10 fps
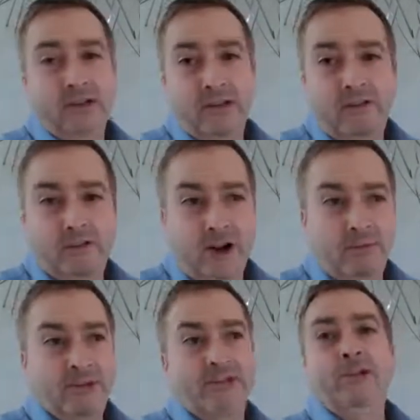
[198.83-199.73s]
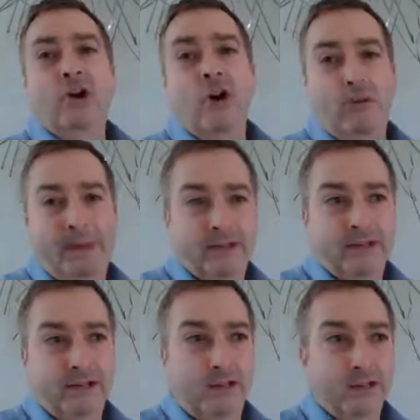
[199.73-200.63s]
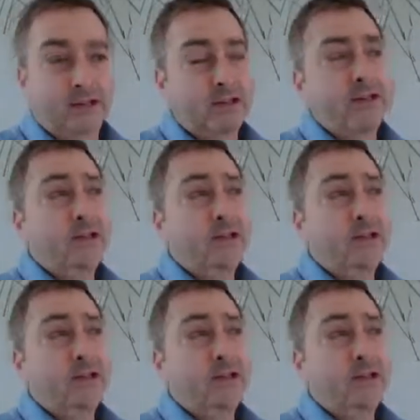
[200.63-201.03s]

in the environment and commenting on it.